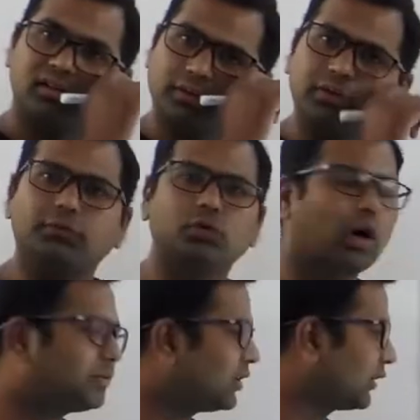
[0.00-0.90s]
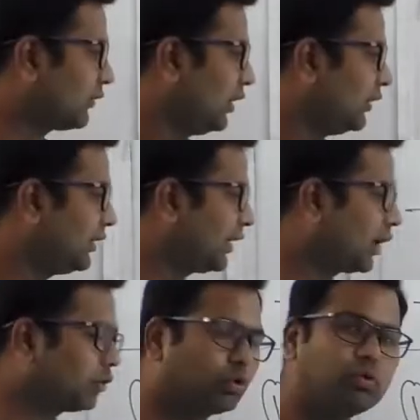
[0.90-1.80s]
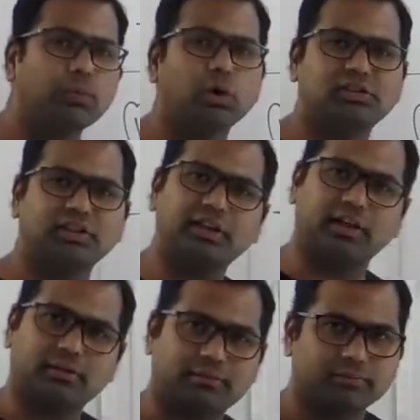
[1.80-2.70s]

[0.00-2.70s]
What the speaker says: Now, if you observe, there are two poles here.